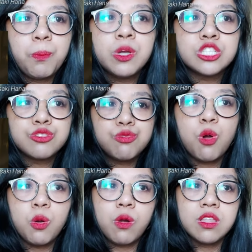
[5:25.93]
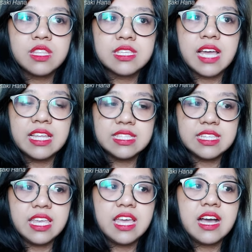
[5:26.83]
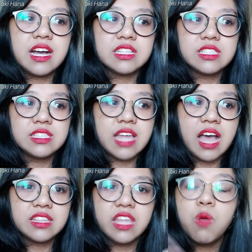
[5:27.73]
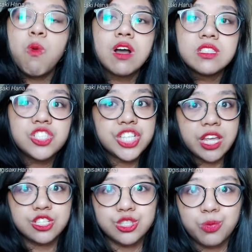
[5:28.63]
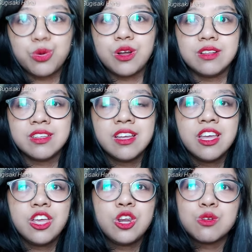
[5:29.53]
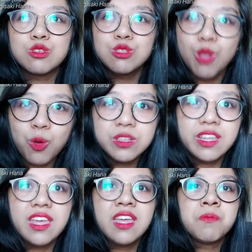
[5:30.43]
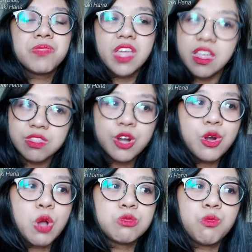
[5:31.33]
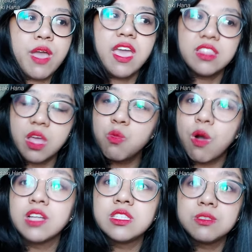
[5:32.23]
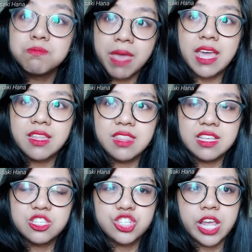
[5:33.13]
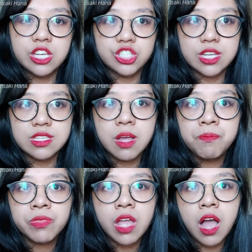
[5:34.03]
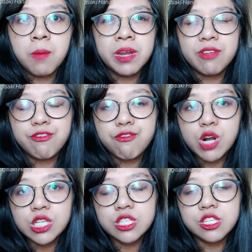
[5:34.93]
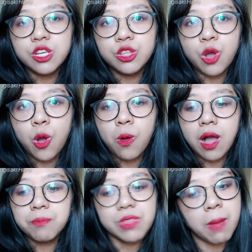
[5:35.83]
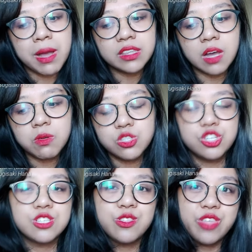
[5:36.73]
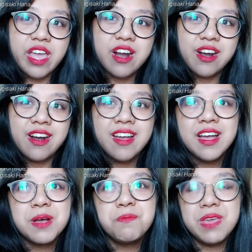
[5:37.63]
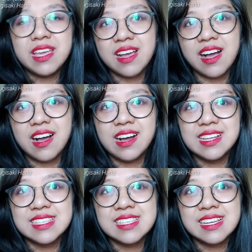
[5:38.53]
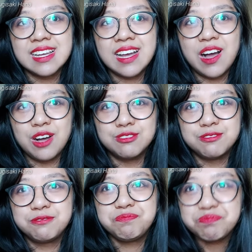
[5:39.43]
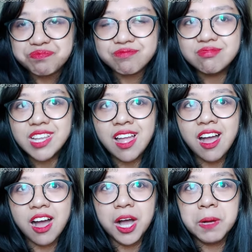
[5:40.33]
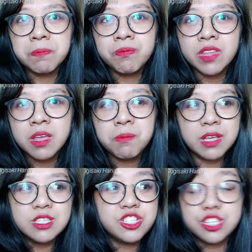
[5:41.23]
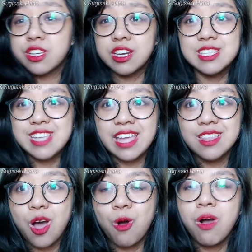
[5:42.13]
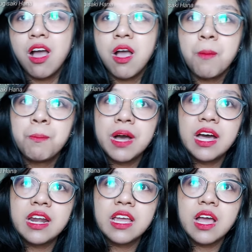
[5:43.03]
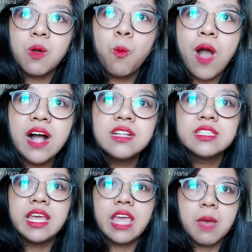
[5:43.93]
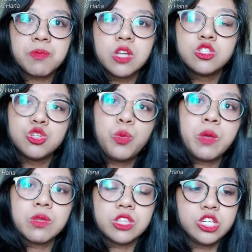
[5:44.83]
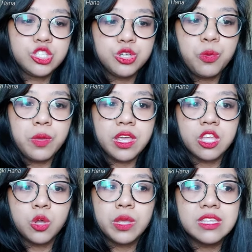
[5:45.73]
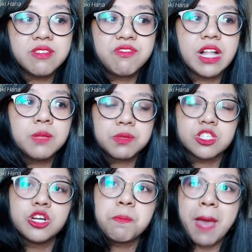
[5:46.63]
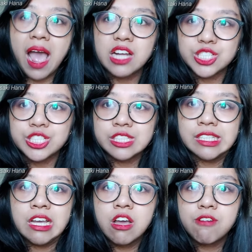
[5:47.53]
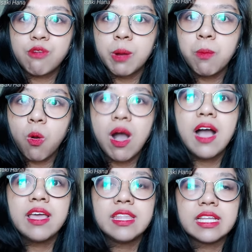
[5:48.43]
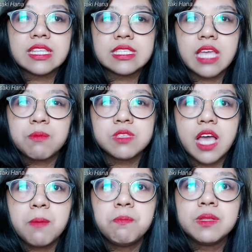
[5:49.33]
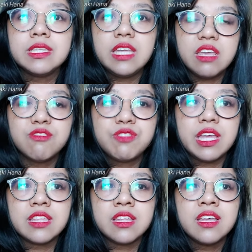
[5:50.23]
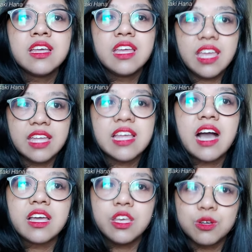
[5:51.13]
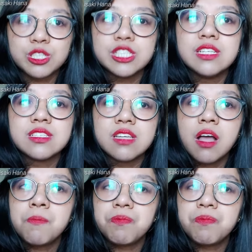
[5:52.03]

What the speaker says: push forward this idea that they want to change the world, you know, slowly in their own way, they want to make these changes. And at first, you know, Tabata was just there because he just couldn't say no. But while they kept on doing what they're doing, you know, he developed a certain passion for Moai, and at the same time believed in Akiyoshi's